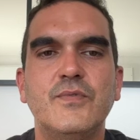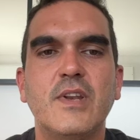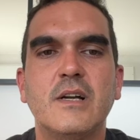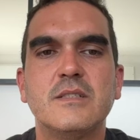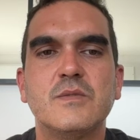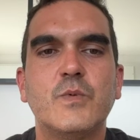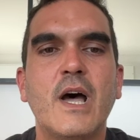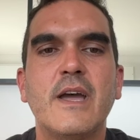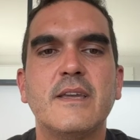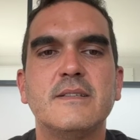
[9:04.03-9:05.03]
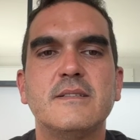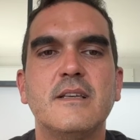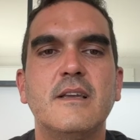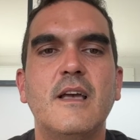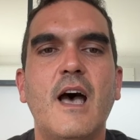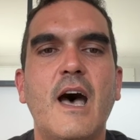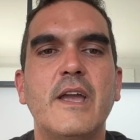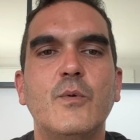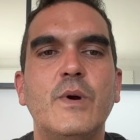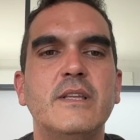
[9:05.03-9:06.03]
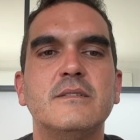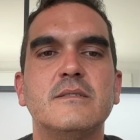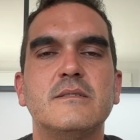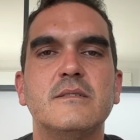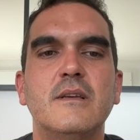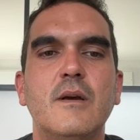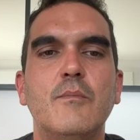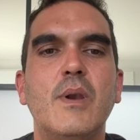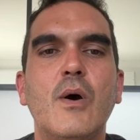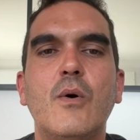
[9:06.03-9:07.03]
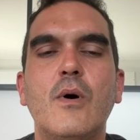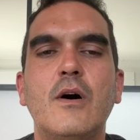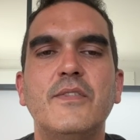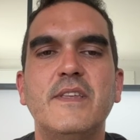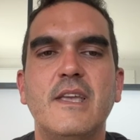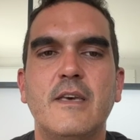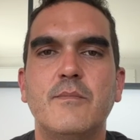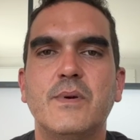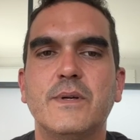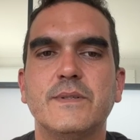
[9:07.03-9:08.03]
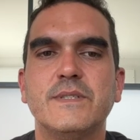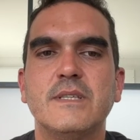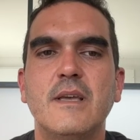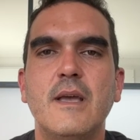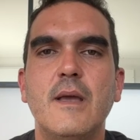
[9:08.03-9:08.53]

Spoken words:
floods, rise, high winds, blow on the embers.